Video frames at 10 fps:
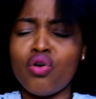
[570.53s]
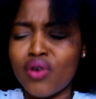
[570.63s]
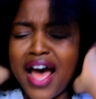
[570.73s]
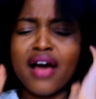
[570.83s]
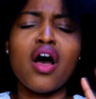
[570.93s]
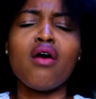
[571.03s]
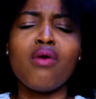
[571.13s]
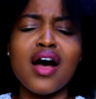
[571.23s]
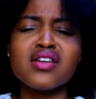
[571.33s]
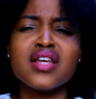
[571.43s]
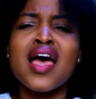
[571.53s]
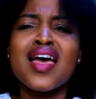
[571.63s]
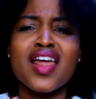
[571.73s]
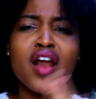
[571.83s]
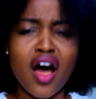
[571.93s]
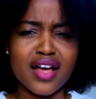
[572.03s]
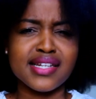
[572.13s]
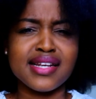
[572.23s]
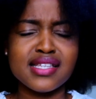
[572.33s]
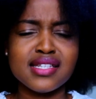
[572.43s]
I want an
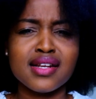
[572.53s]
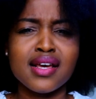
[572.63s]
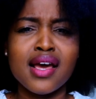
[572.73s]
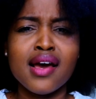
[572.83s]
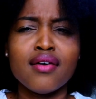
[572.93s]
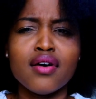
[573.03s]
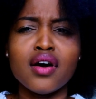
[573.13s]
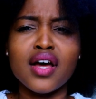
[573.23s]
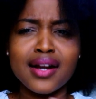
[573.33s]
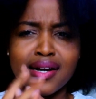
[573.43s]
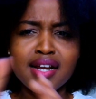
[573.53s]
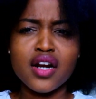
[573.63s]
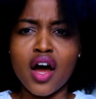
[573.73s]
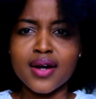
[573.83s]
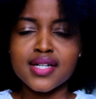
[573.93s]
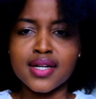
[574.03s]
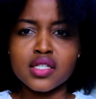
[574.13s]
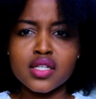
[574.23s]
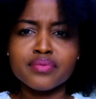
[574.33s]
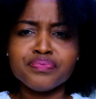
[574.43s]
artist, a clean
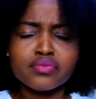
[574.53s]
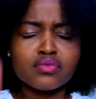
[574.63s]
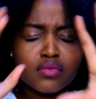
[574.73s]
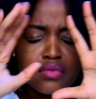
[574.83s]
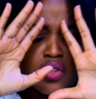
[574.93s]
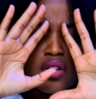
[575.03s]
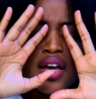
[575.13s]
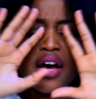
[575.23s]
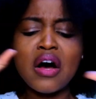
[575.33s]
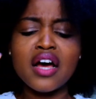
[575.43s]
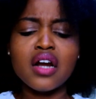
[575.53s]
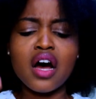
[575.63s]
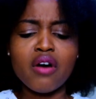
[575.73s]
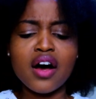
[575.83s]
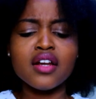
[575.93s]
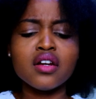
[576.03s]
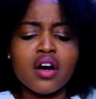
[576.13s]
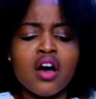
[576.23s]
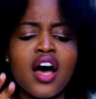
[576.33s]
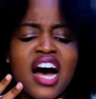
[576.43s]
artist. I
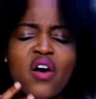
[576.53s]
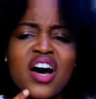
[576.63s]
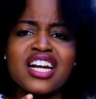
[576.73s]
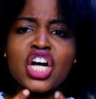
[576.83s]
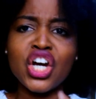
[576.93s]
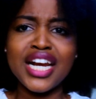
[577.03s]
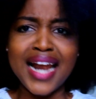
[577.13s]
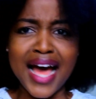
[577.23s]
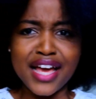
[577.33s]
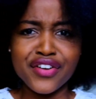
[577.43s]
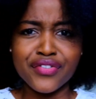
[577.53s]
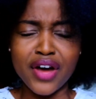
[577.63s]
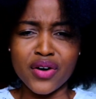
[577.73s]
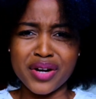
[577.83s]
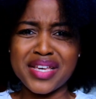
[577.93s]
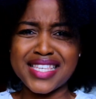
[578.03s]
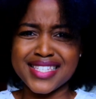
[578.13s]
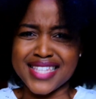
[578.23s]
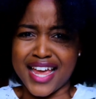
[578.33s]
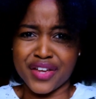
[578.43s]
want a good life. I want to be
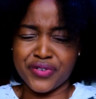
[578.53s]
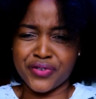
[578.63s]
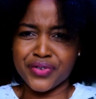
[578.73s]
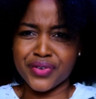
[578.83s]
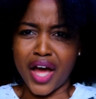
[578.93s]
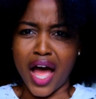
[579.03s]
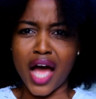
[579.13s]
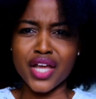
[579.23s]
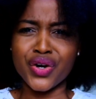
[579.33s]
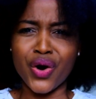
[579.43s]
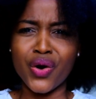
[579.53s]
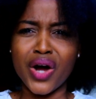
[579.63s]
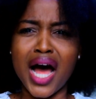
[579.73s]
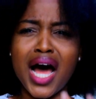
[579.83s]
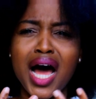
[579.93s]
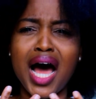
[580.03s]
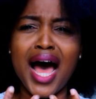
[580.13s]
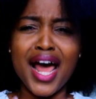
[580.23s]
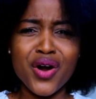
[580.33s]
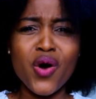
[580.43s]
safe. You know,
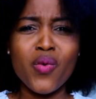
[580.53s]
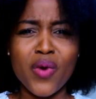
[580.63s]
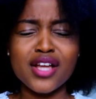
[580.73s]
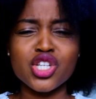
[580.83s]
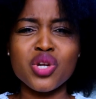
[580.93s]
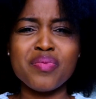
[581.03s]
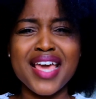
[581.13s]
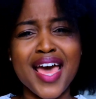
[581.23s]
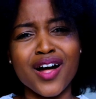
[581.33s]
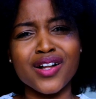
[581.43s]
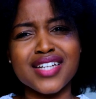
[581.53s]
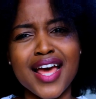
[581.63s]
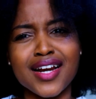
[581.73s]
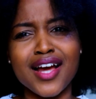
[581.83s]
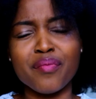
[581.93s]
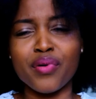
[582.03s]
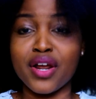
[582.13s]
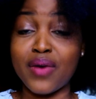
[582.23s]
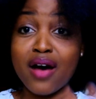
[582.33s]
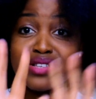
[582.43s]
I don't want to be held at gunpoint.
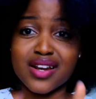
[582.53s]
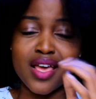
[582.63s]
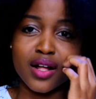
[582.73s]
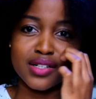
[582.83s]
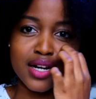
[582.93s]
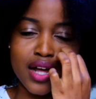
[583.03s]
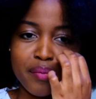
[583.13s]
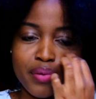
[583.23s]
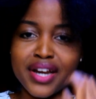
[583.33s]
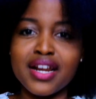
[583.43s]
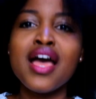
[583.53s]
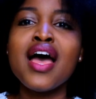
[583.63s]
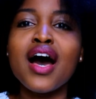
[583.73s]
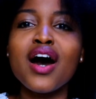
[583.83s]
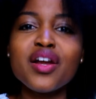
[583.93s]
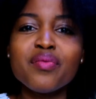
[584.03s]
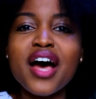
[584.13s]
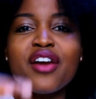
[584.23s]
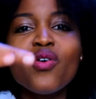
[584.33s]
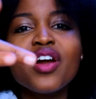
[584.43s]
Well, I wasn't held at gunpoint.
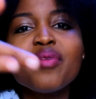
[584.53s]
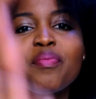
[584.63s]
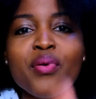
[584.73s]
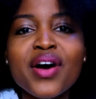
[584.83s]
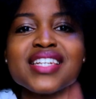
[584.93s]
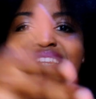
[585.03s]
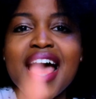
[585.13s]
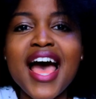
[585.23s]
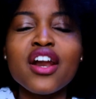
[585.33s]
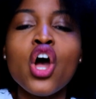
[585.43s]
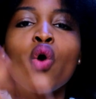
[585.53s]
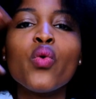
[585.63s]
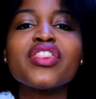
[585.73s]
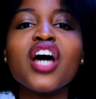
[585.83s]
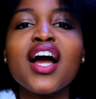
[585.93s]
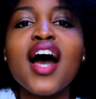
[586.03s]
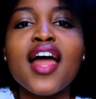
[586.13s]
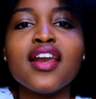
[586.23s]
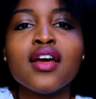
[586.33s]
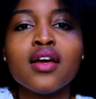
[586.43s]
I don't want to be pointed at with a gun,